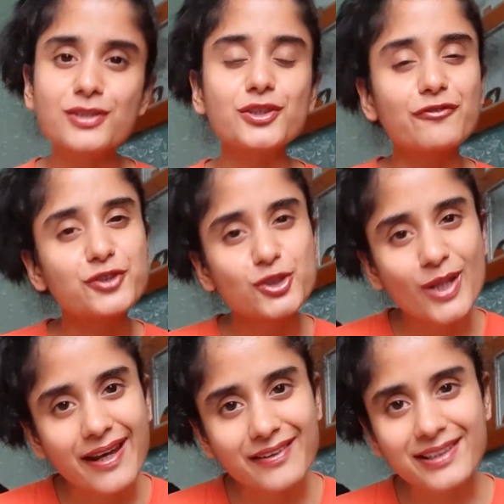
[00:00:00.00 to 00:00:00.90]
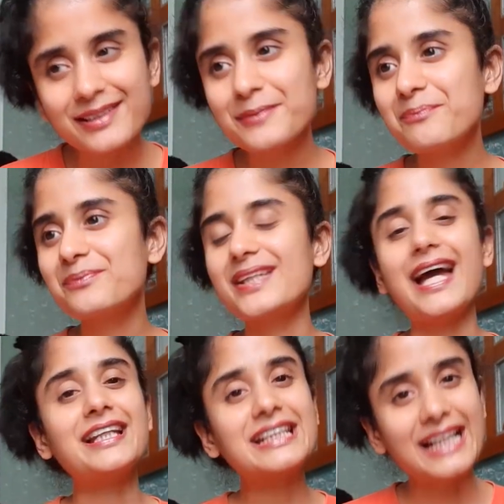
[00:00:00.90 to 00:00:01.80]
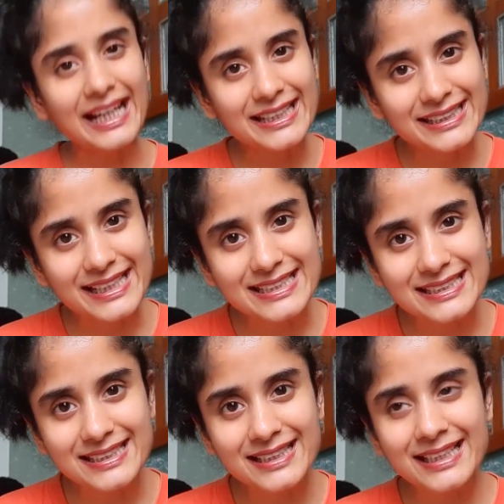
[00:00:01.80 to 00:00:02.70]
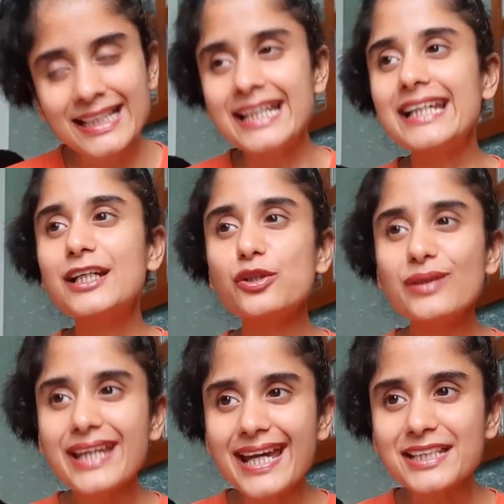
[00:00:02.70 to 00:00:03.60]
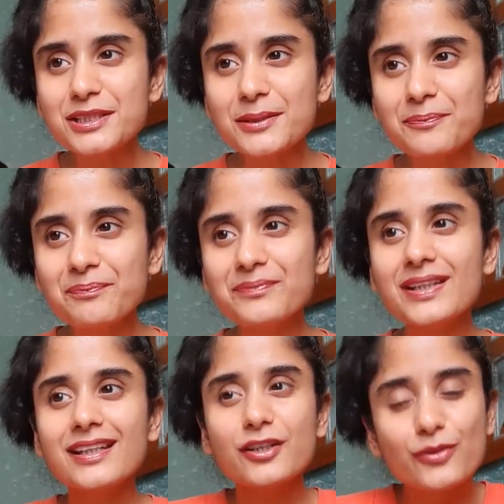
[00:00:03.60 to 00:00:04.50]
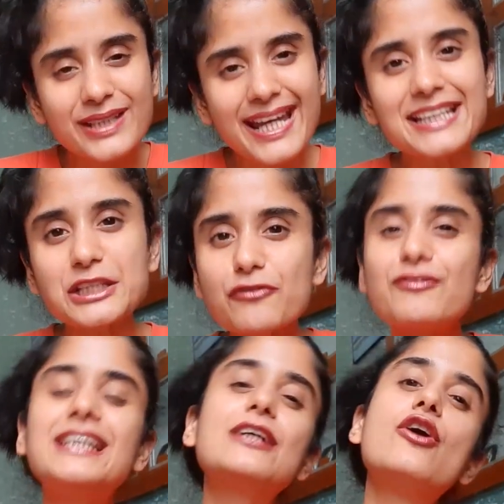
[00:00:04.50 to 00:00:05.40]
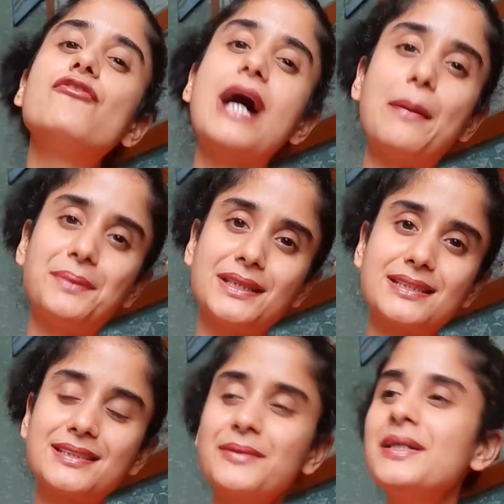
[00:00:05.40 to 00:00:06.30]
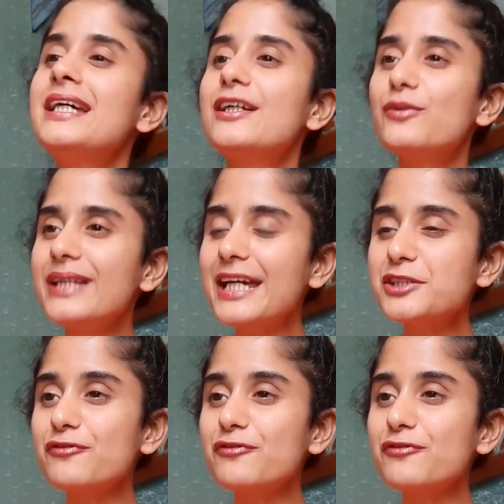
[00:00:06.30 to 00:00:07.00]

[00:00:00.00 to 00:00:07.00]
of sharing and kindness, create create a feeling of happiness, create a